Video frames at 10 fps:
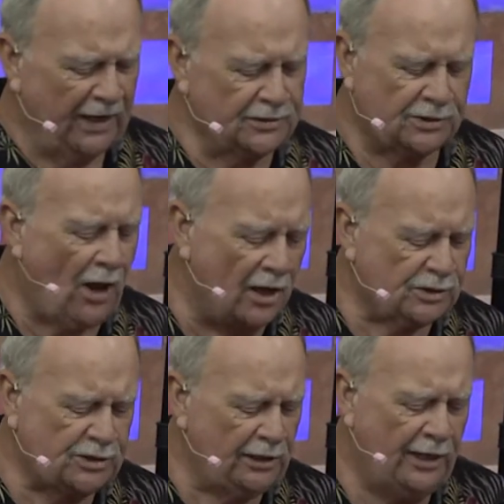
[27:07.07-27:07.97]
as long
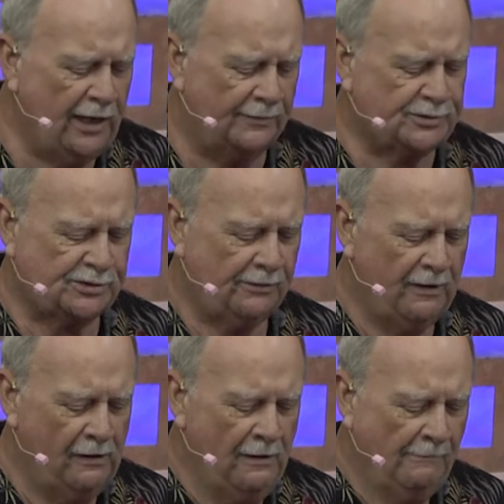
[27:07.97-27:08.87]
as he lives?
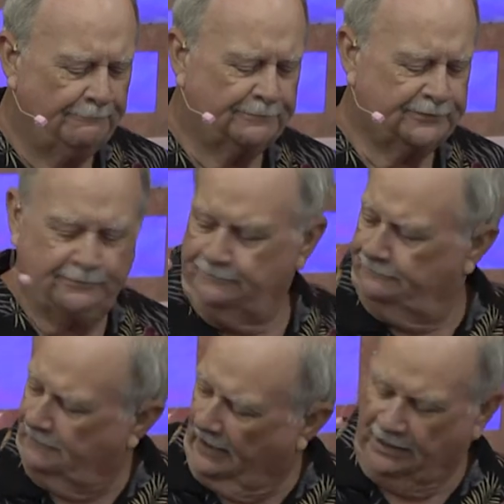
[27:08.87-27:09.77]

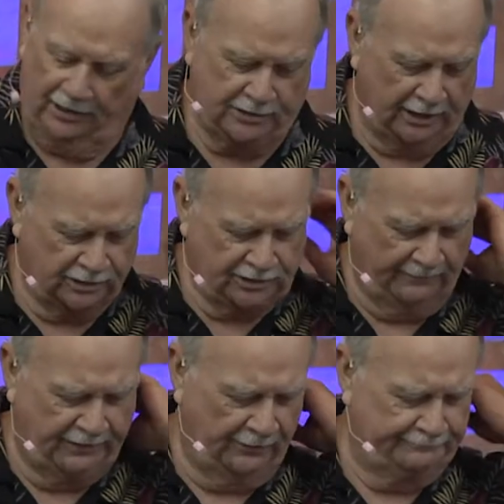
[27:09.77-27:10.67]
I got to take a
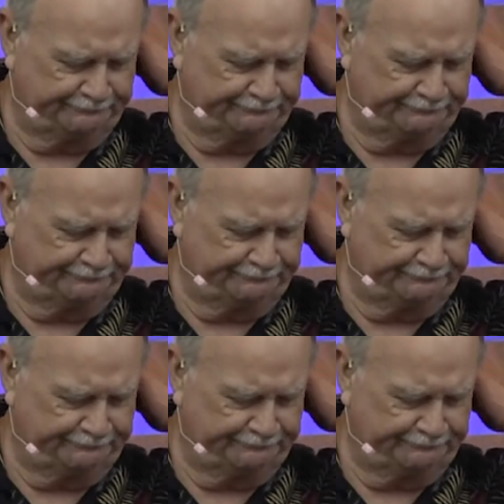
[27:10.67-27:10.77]
sip here.